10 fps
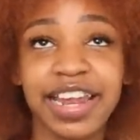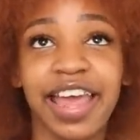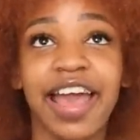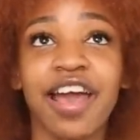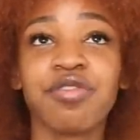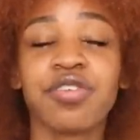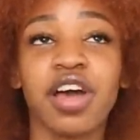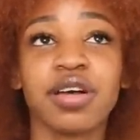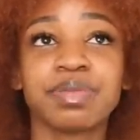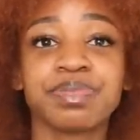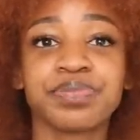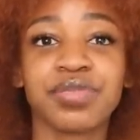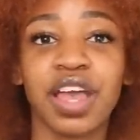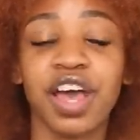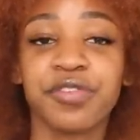and I have um,
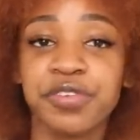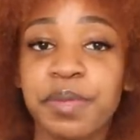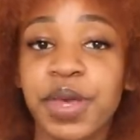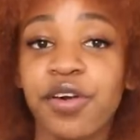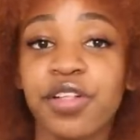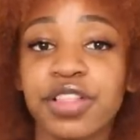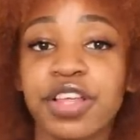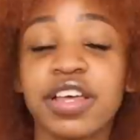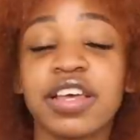a female